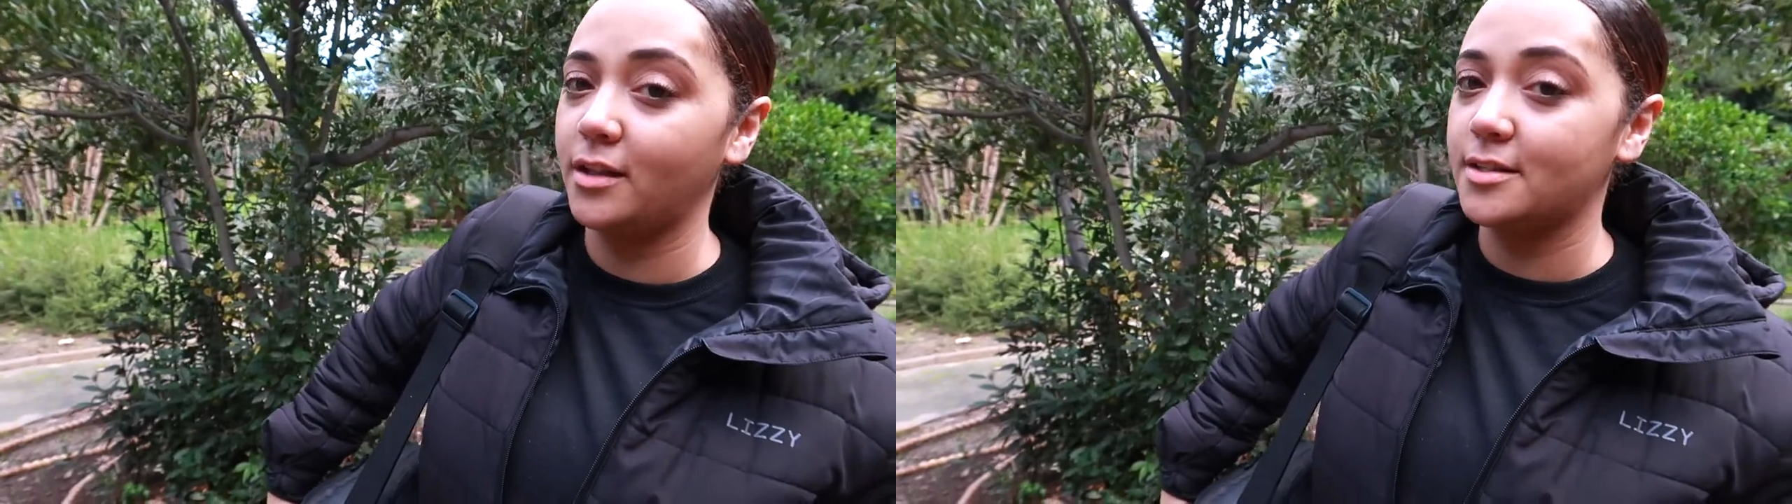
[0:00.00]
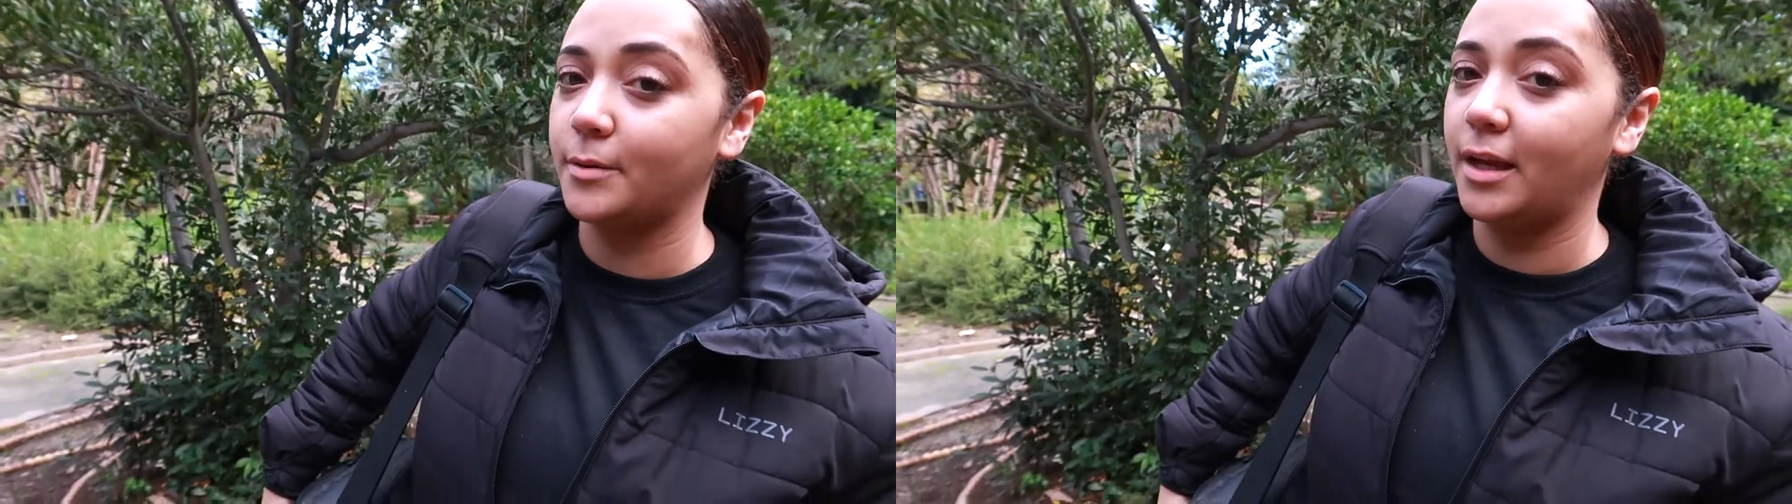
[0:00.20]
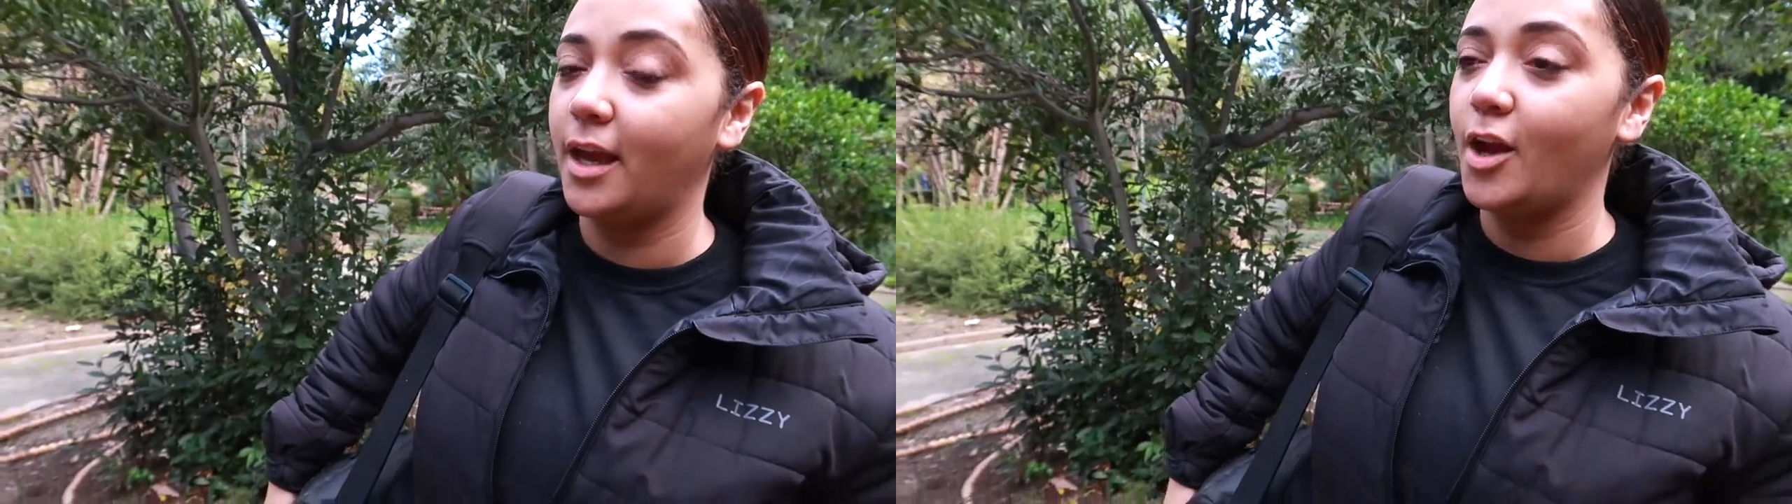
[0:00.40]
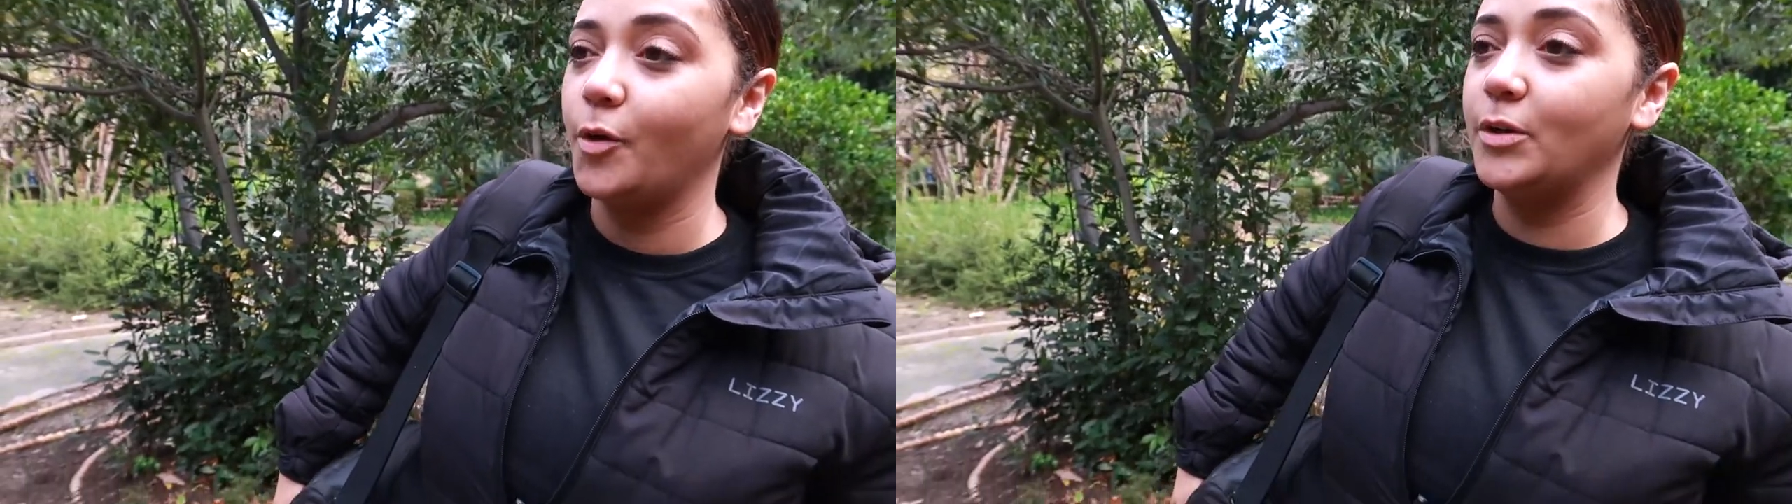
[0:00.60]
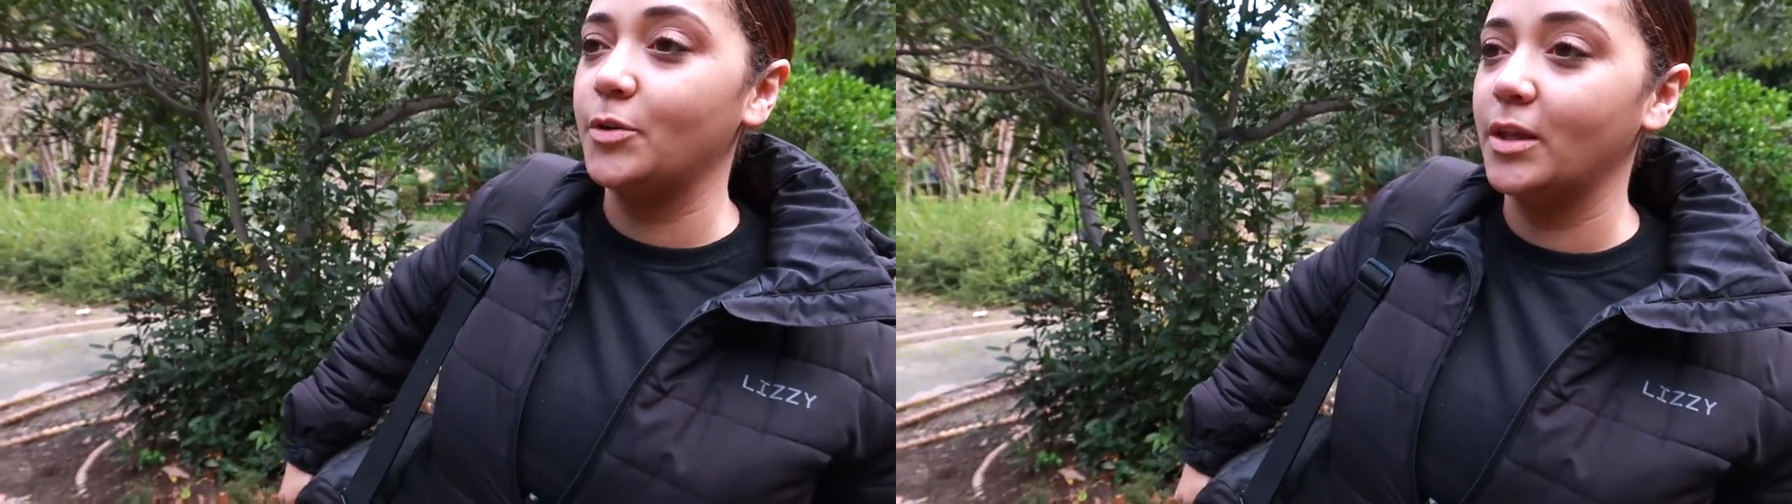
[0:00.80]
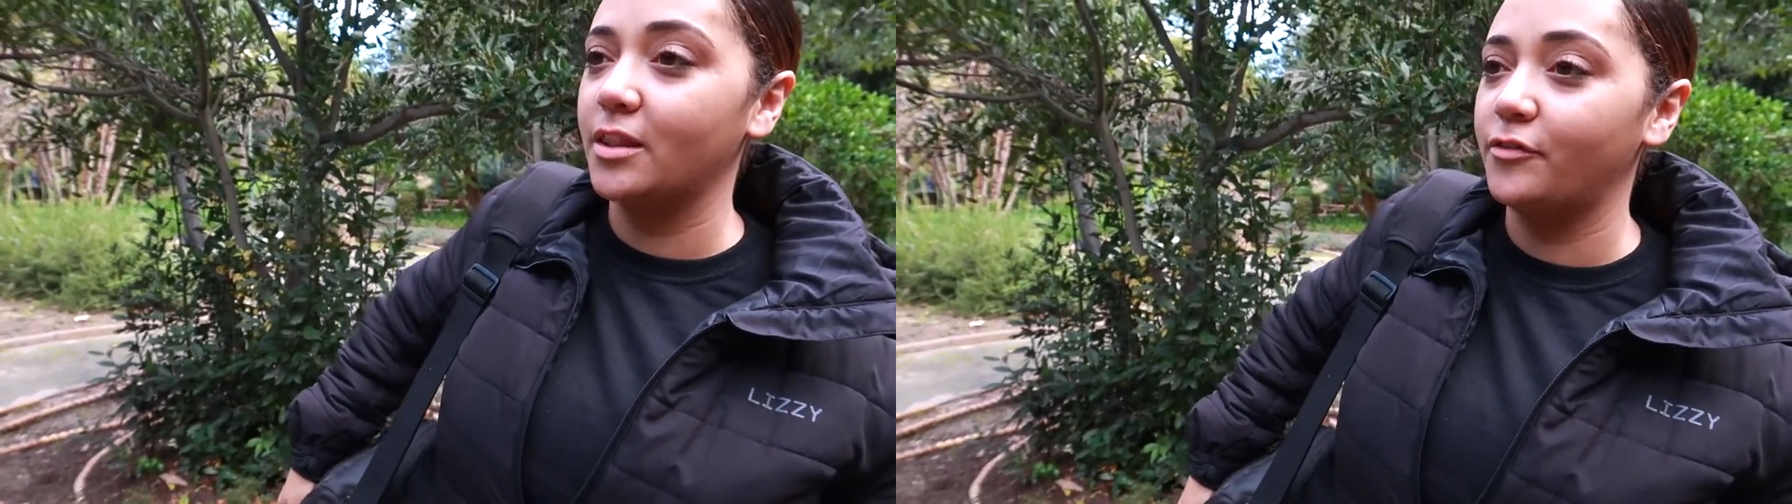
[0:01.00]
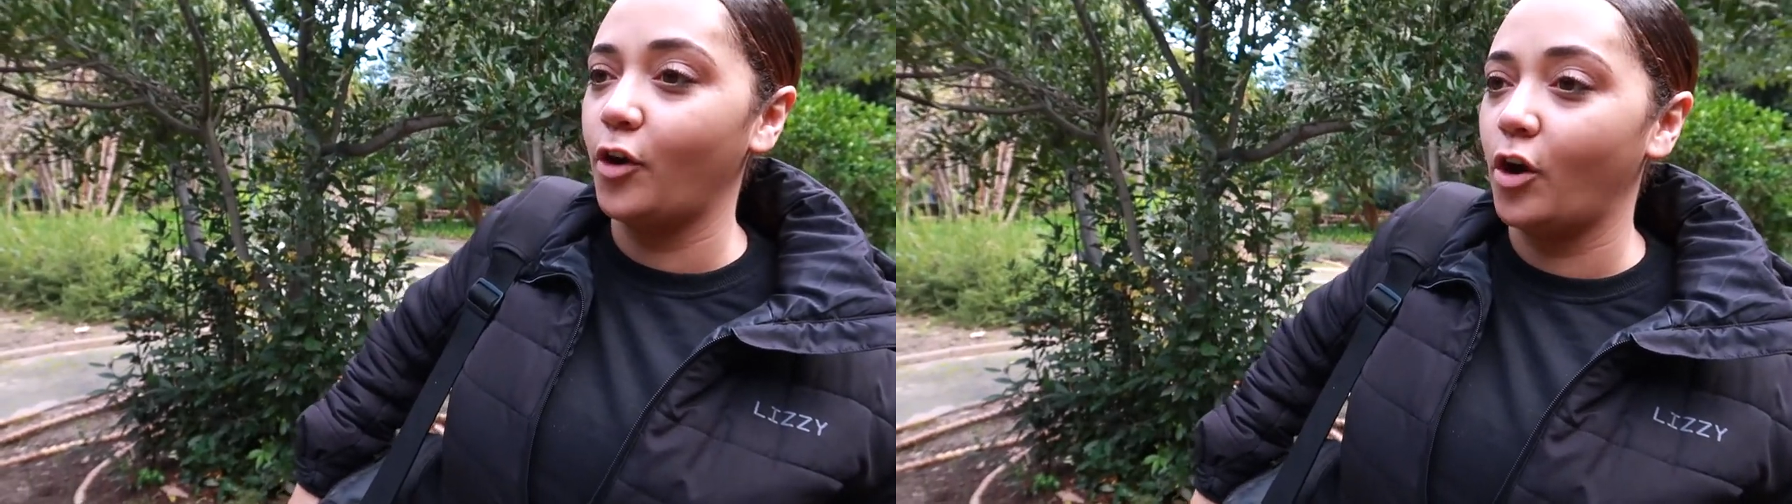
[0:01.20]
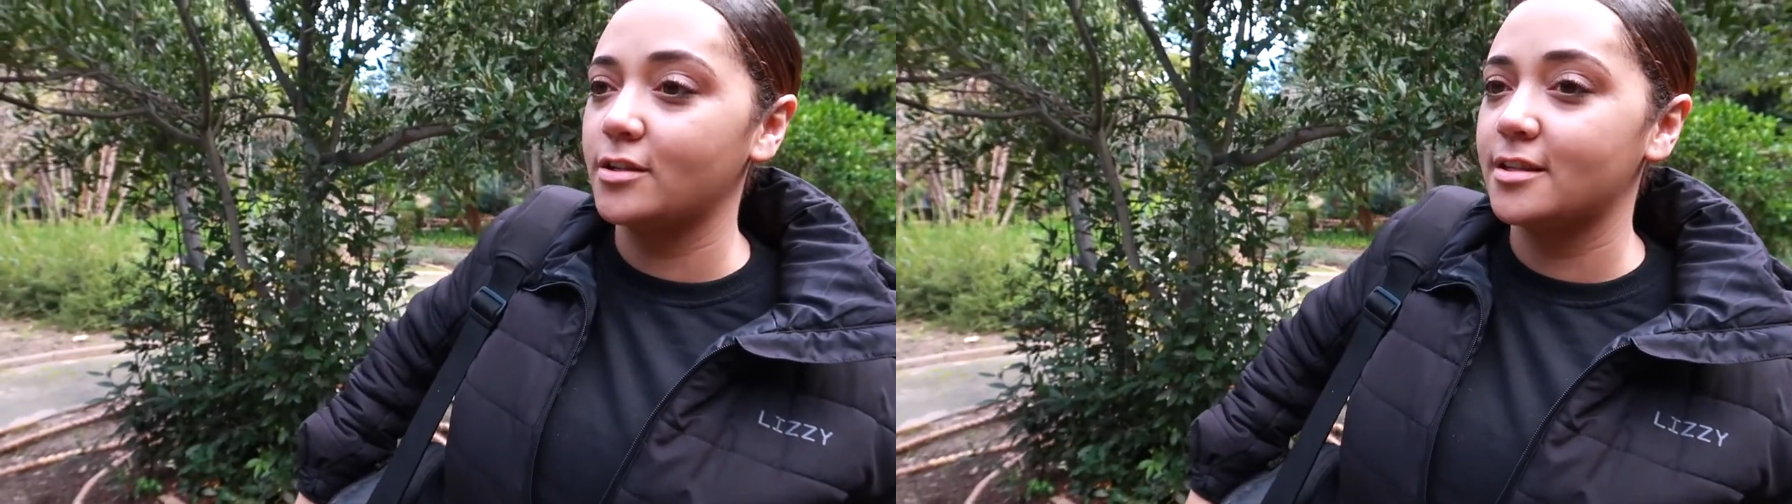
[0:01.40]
So we're doing the vlog